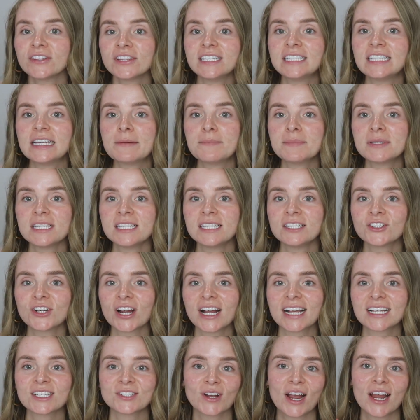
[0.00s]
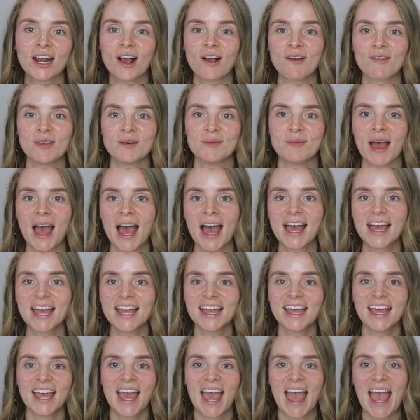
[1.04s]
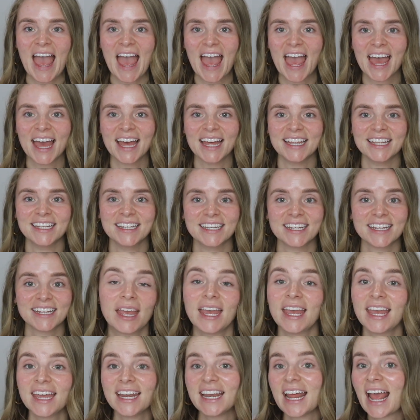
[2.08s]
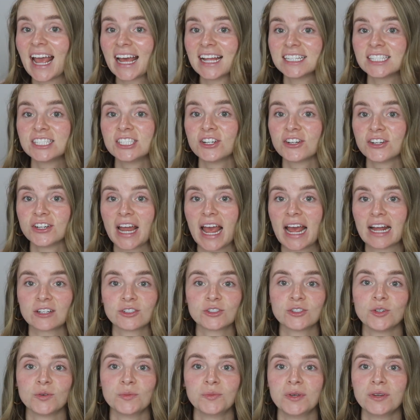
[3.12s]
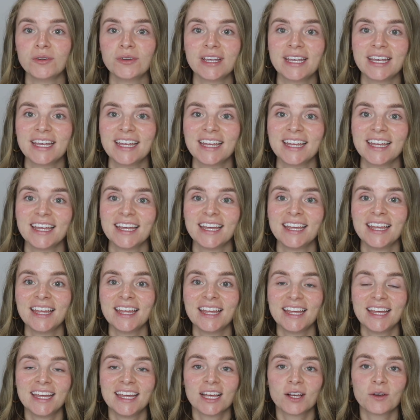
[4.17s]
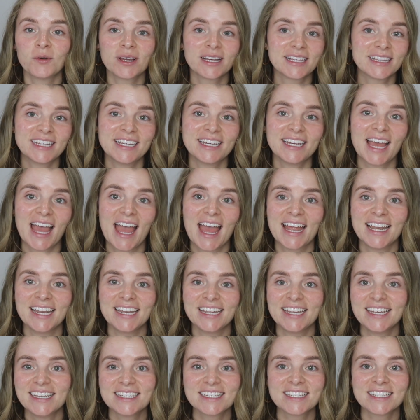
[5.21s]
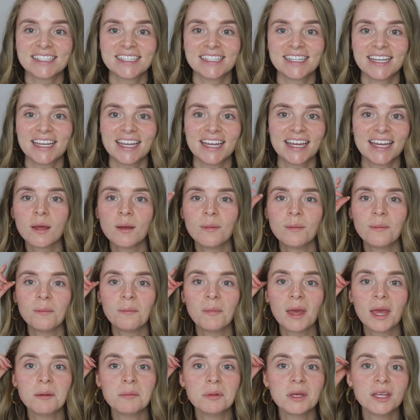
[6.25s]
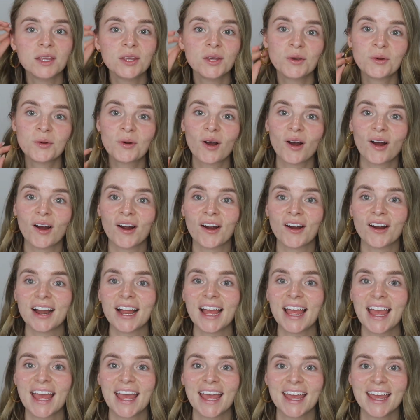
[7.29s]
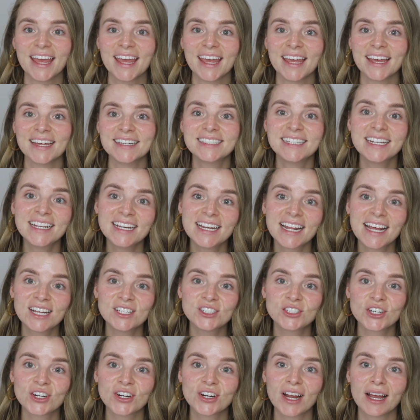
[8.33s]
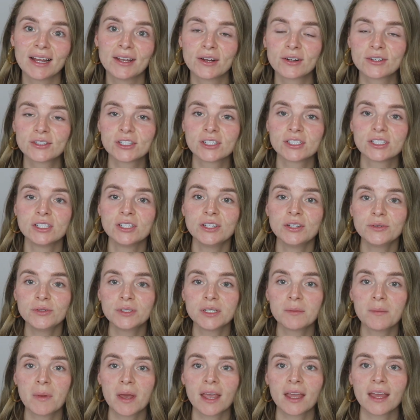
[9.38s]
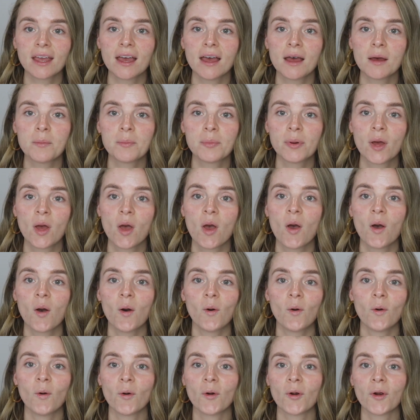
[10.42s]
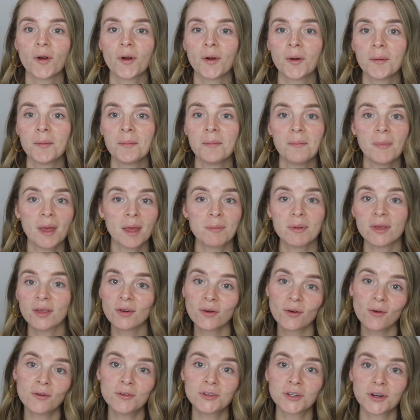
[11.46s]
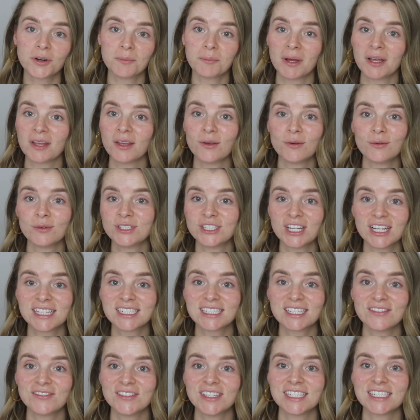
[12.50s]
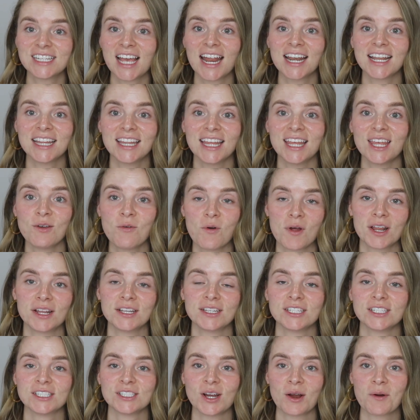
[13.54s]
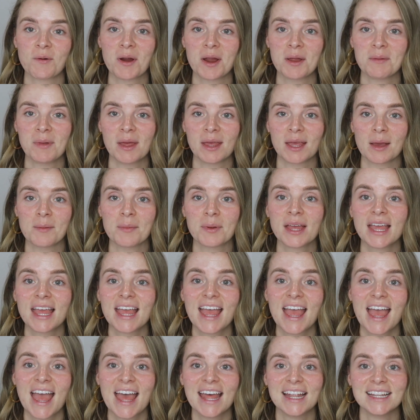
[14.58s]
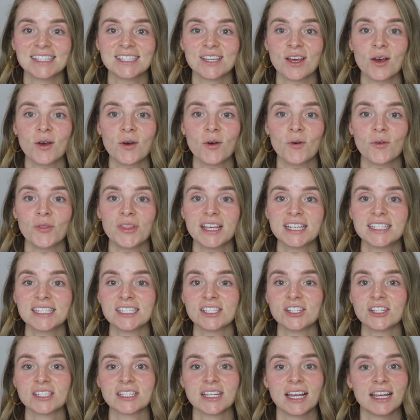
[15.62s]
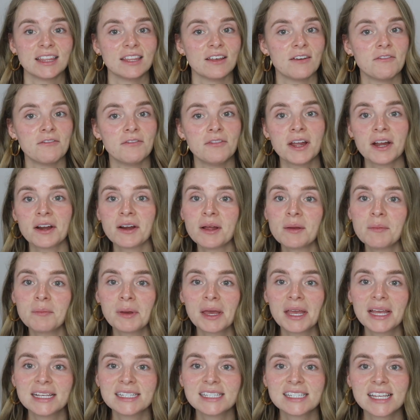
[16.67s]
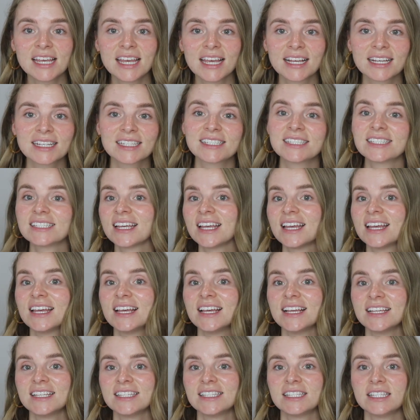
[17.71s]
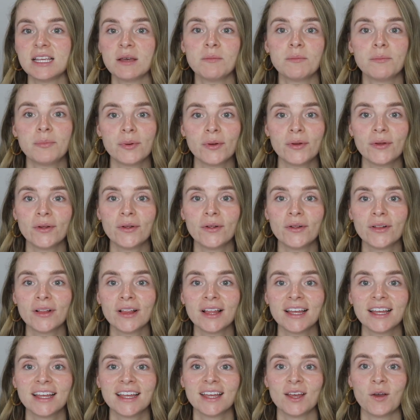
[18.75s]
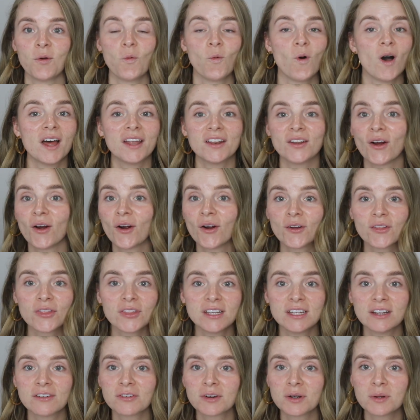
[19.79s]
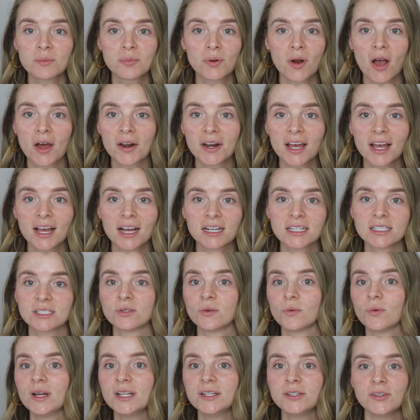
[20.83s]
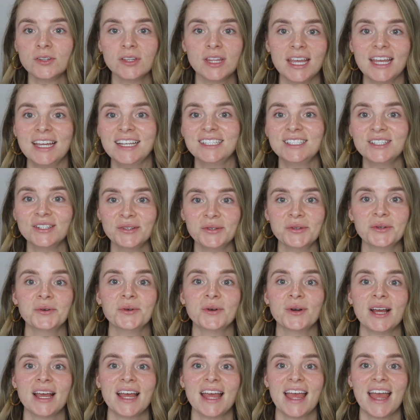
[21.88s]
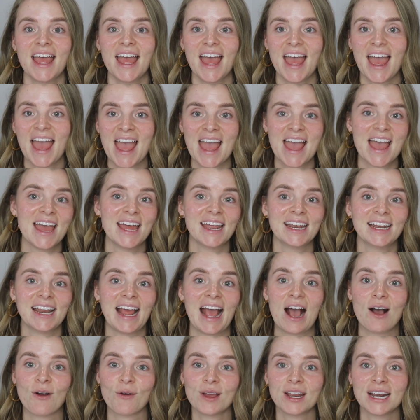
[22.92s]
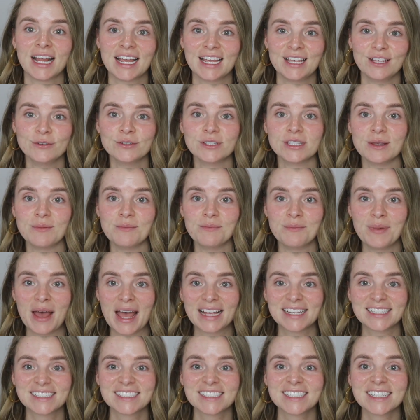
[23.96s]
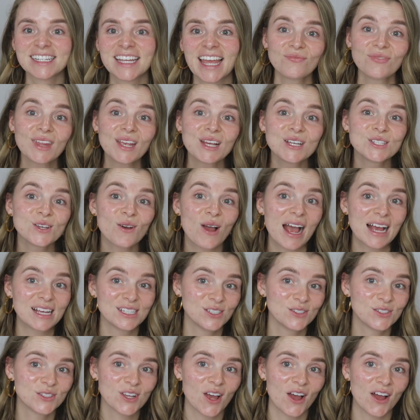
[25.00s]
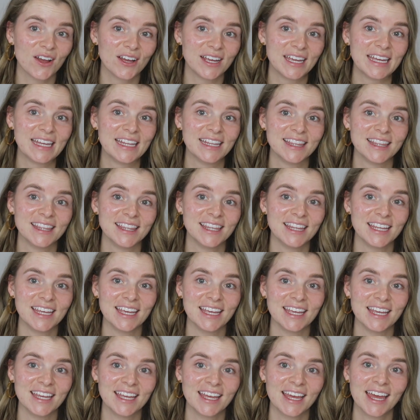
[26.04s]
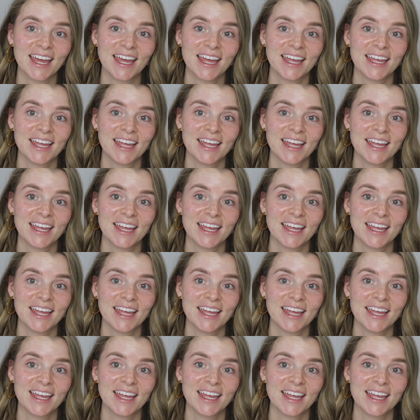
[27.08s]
the tips and tricks right off the bat and enhance your natural beauty quickly and easily. Maybe you are a teenager and you're just new to makeup, or maybe you're older but you just have decided that you wanted to start wearing makeup. And so this is just like the very basics, simple, what are the different products, what do they do, and how can I use them best. So as you saw in the